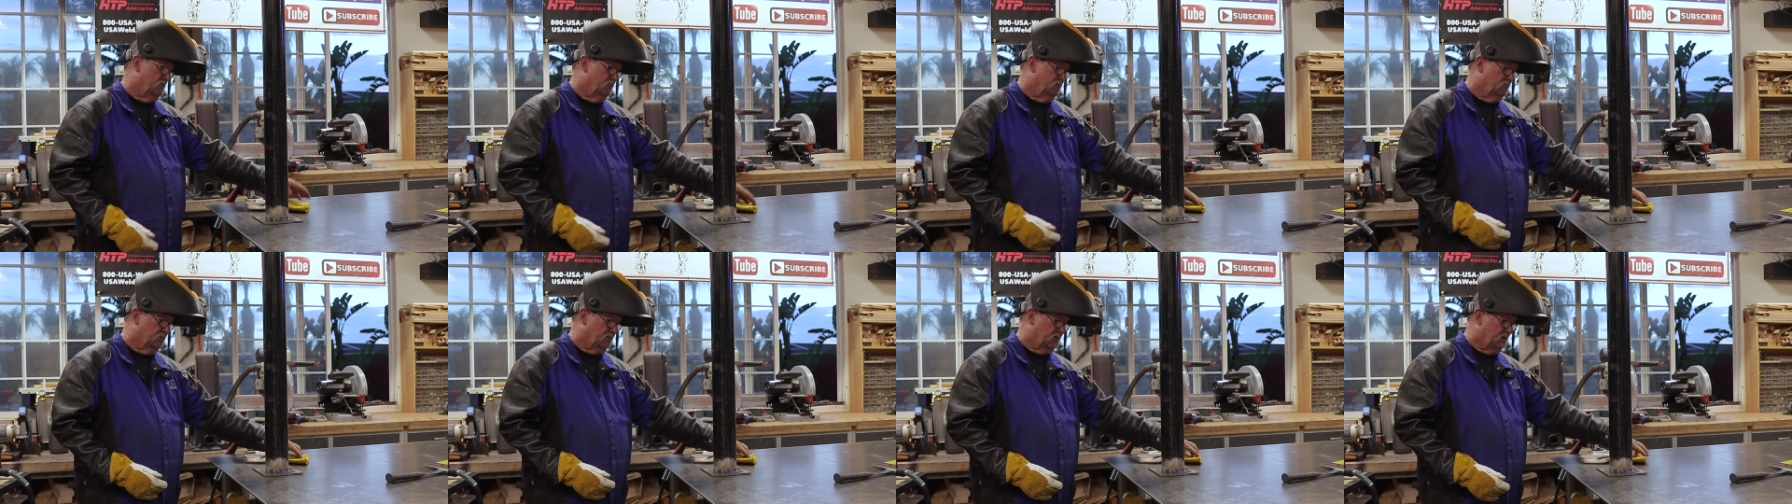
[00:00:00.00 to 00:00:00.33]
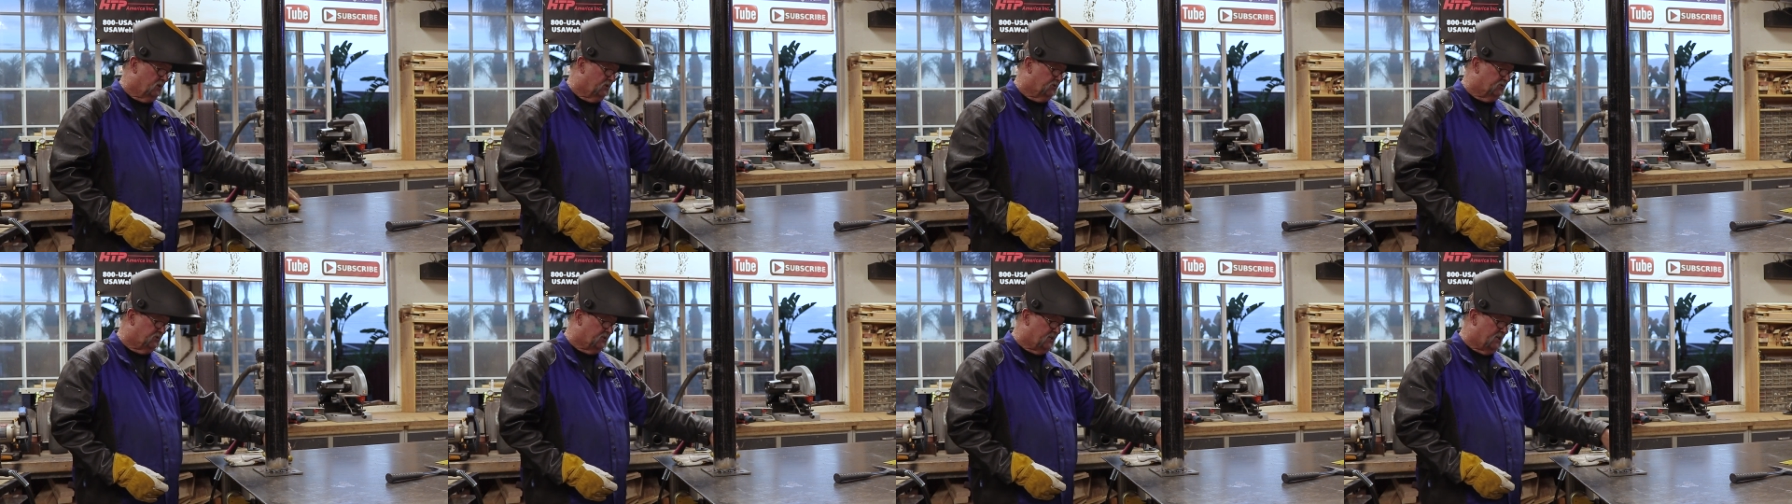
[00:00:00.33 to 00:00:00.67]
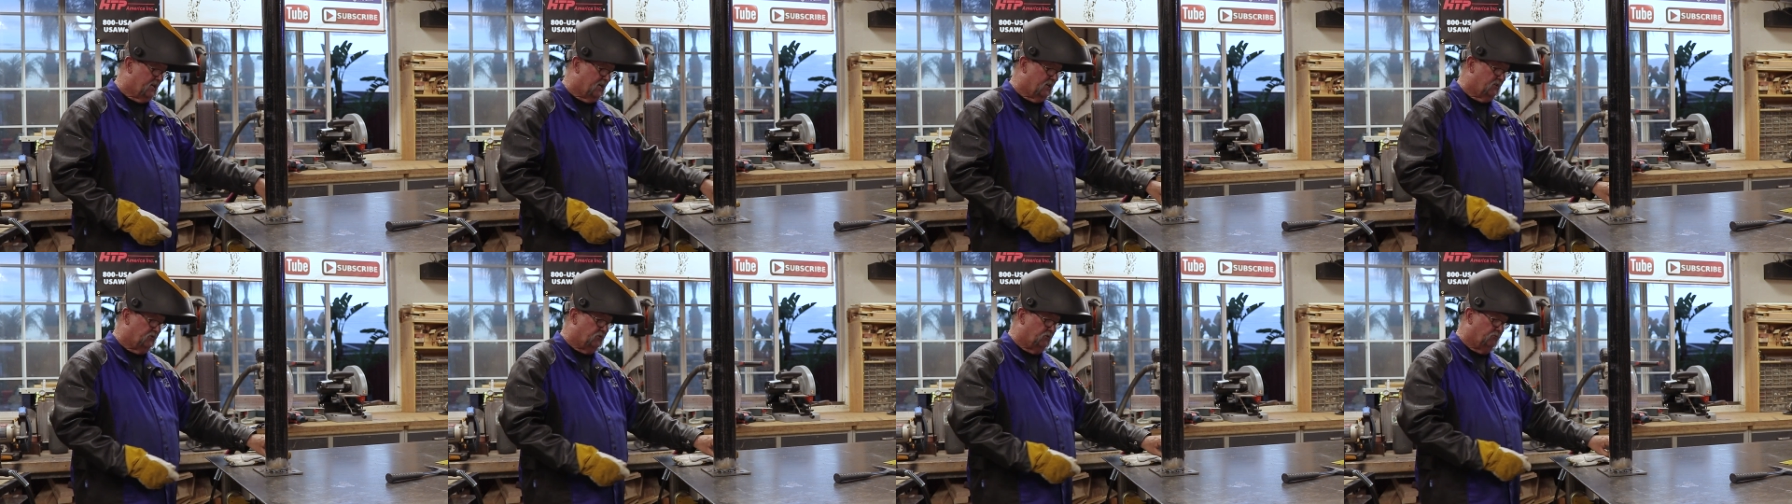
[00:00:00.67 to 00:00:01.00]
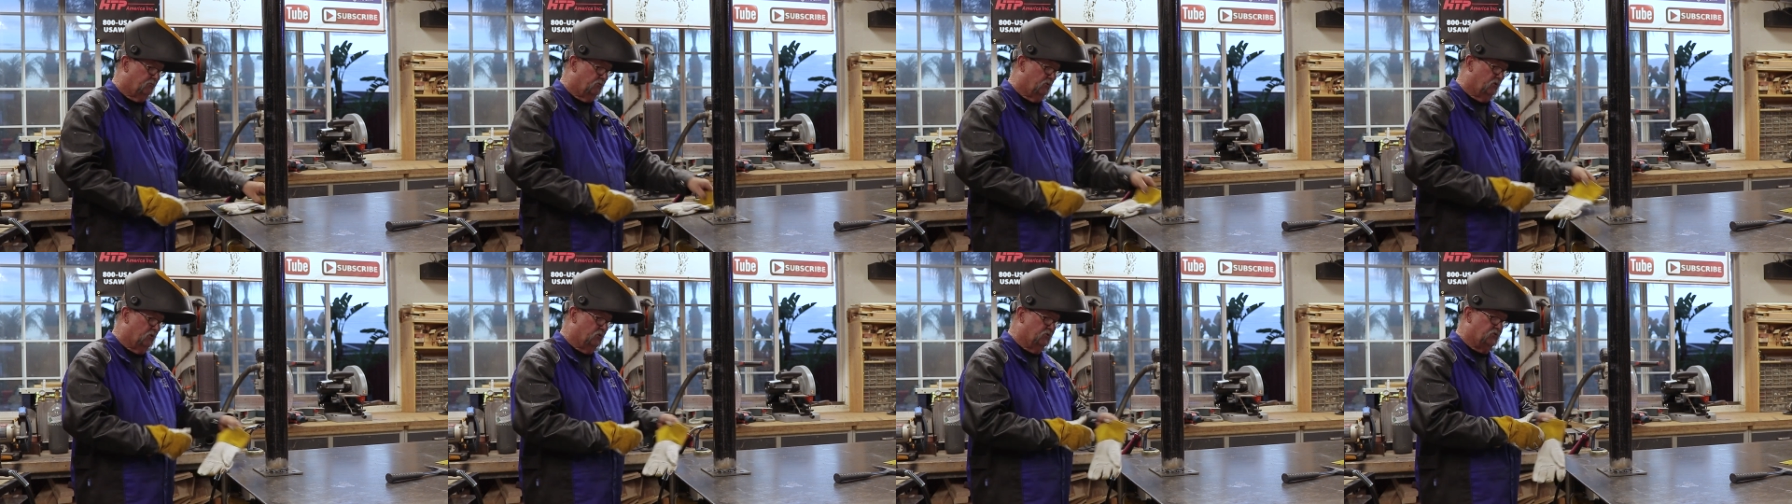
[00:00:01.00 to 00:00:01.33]
We're gonna see how
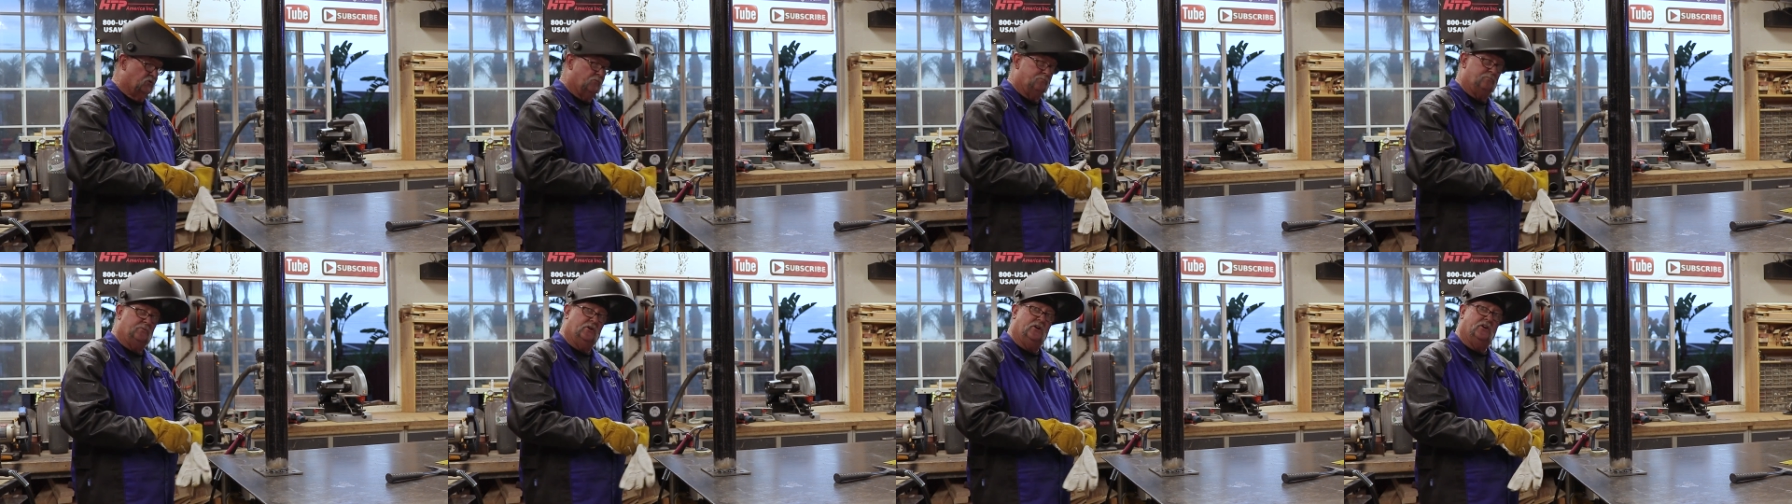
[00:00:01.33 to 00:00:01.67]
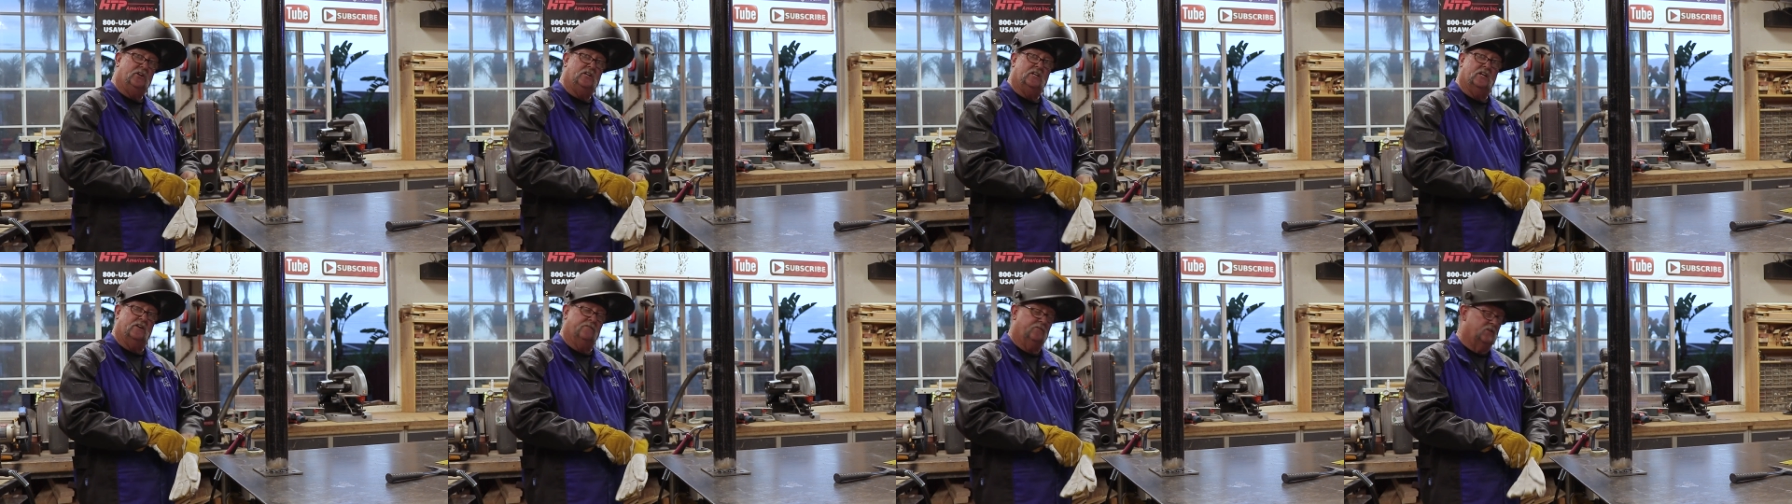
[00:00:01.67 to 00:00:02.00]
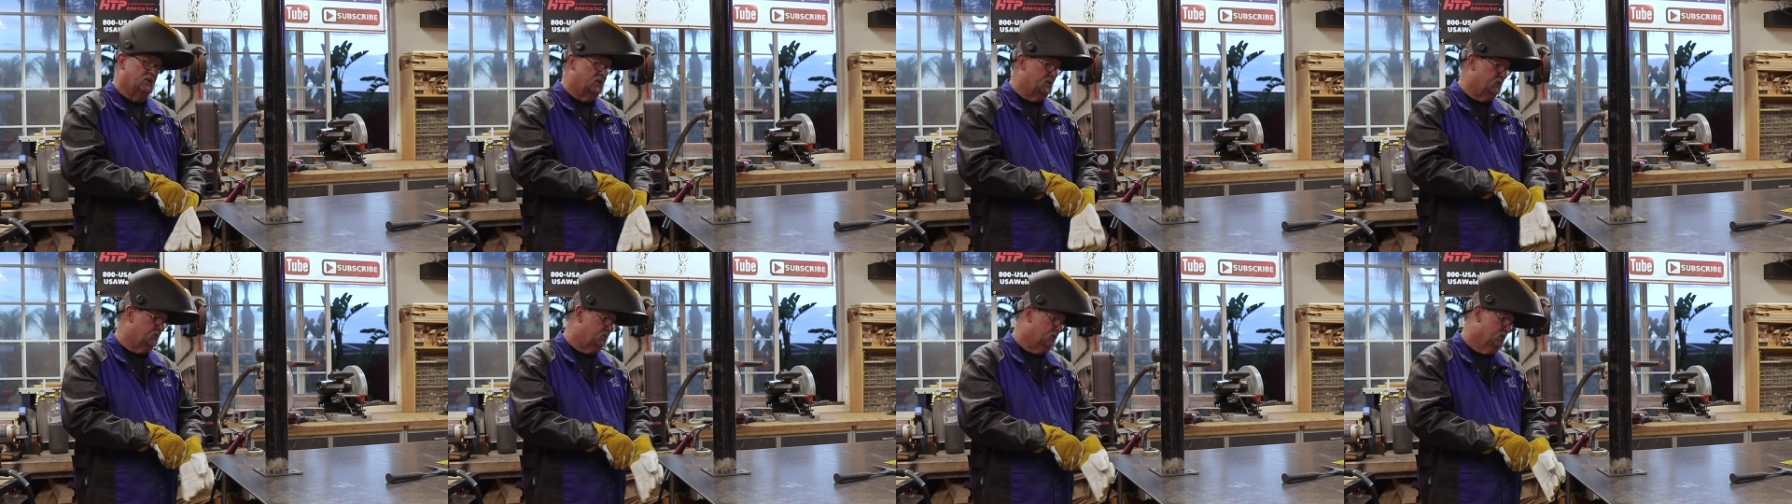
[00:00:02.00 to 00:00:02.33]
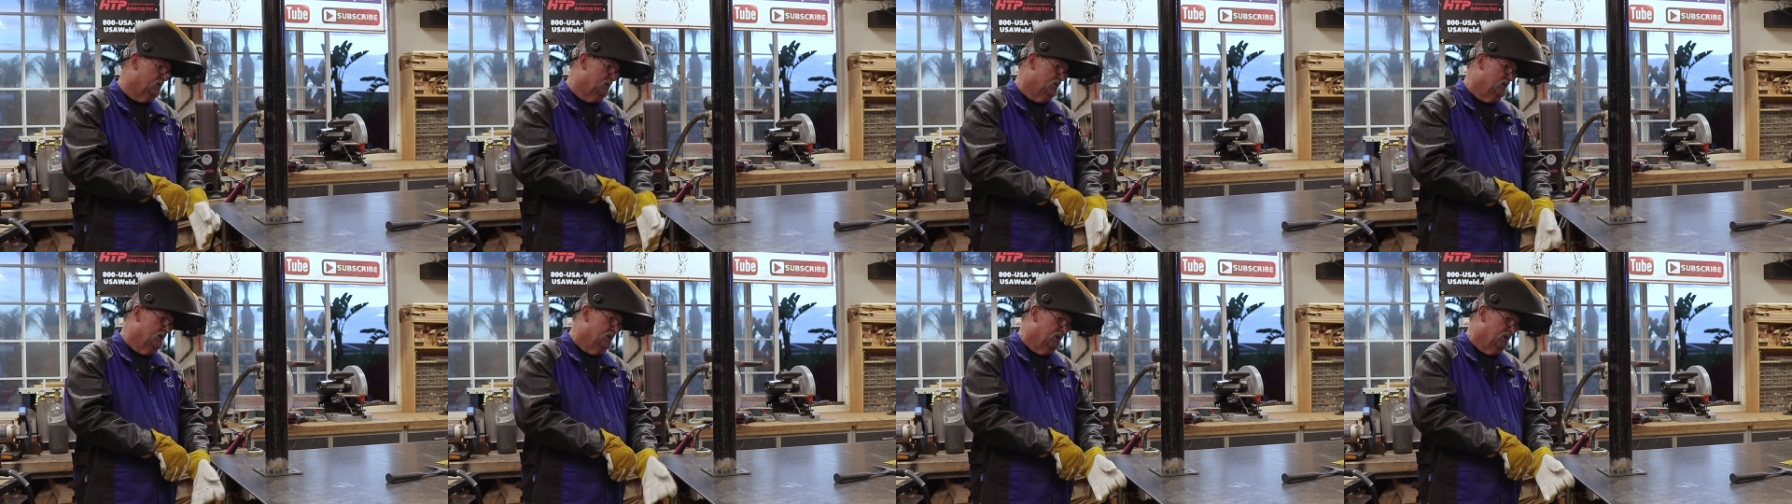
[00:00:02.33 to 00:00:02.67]
she rolls. The beauty of this